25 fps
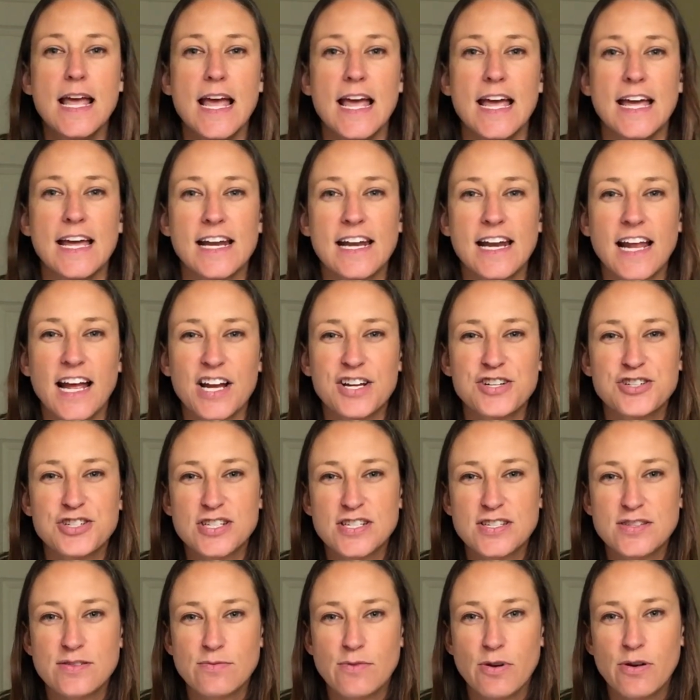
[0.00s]
and I
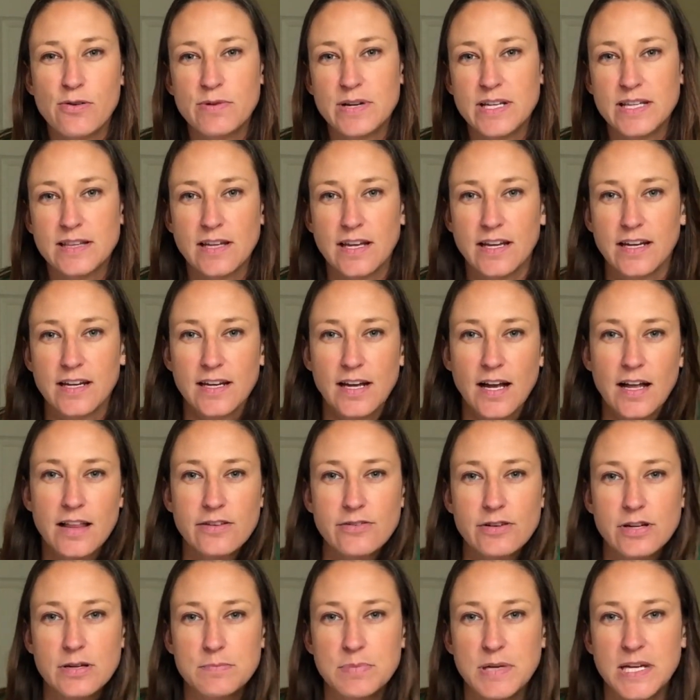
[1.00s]
just throw in like
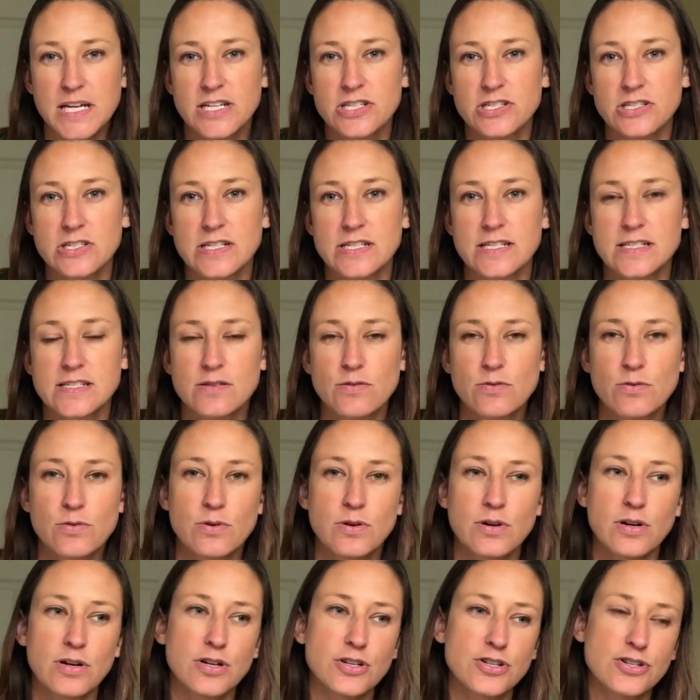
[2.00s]
coloring pages
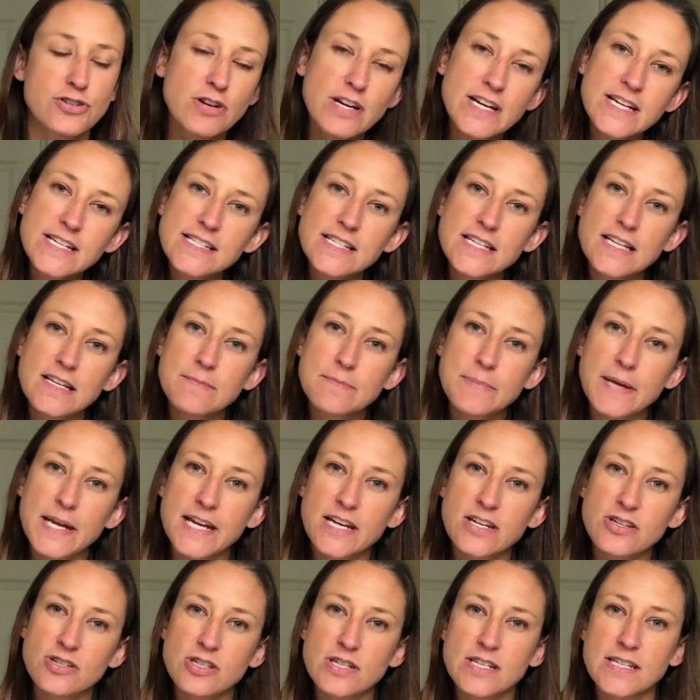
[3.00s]
or tracing
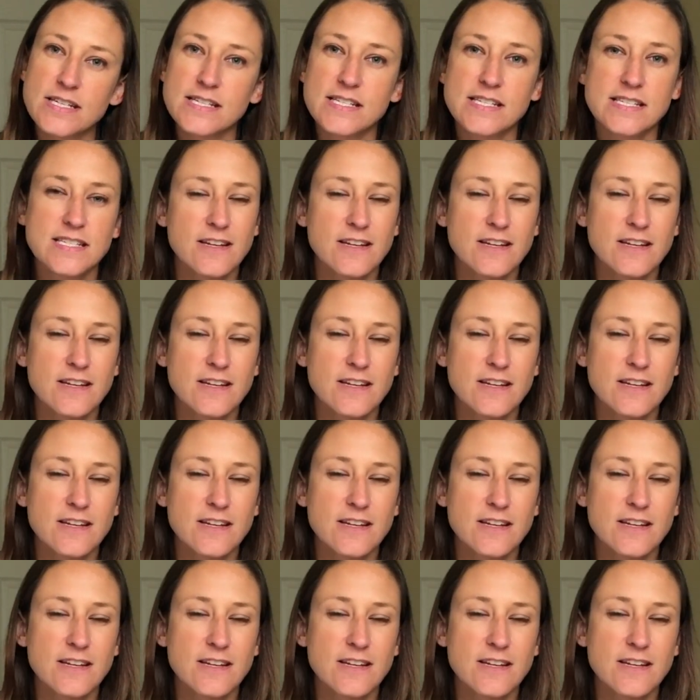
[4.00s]
pages,